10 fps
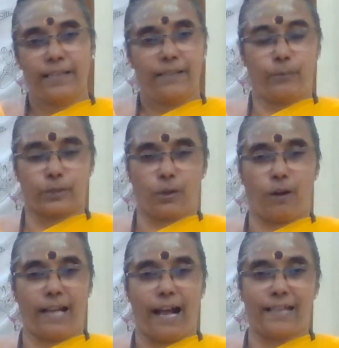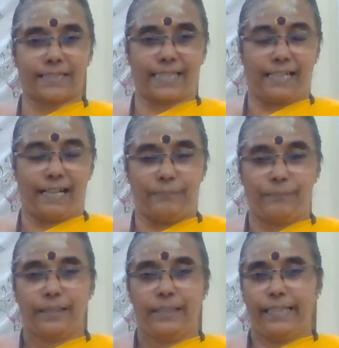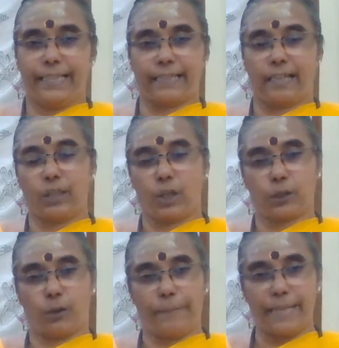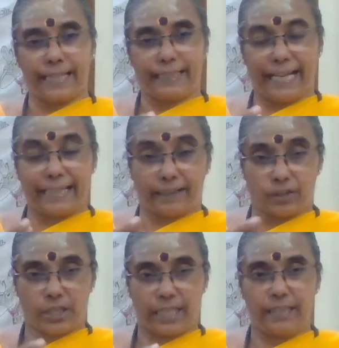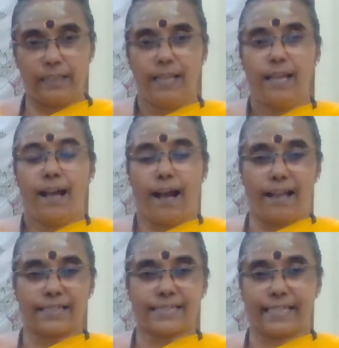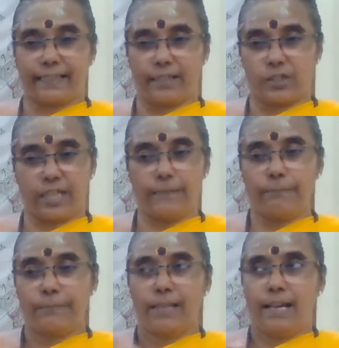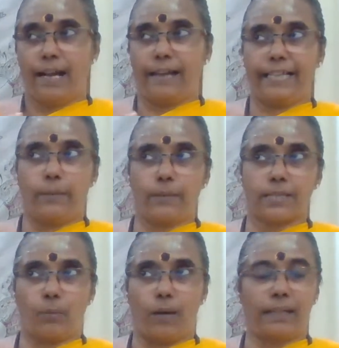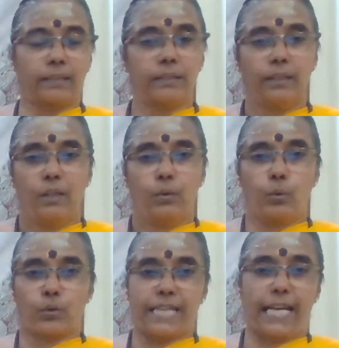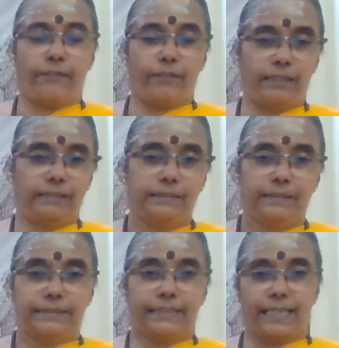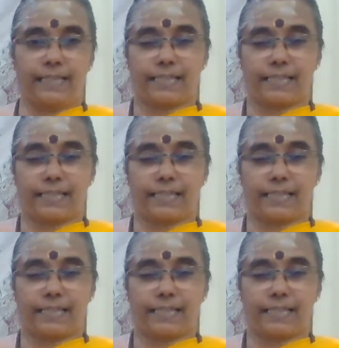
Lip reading: was called Astika. He turned out to be a great Rishi, Astika Rishi, and he was the one who saved the